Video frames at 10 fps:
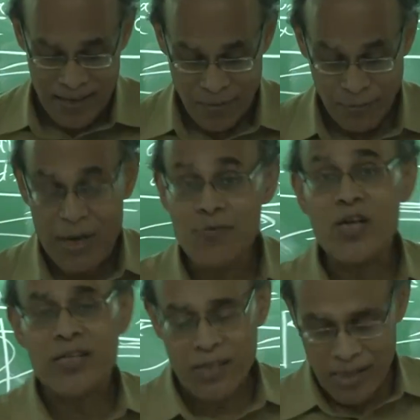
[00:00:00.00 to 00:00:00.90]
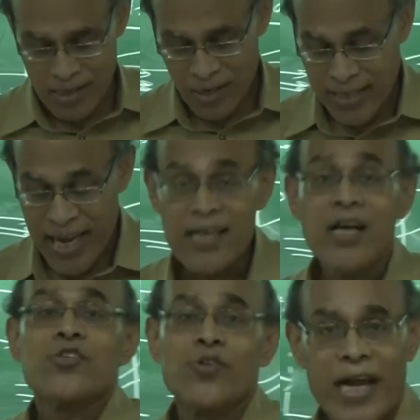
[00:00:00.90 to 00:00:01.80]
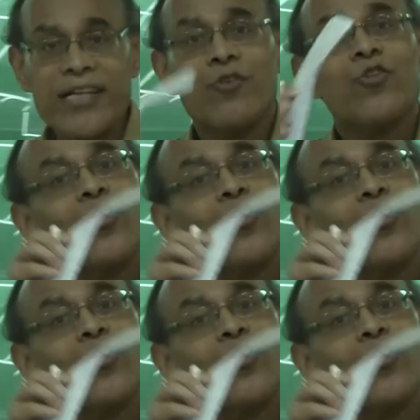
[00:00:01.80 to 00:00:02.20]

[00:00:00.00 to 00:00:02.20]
framework. Okay? So, write down the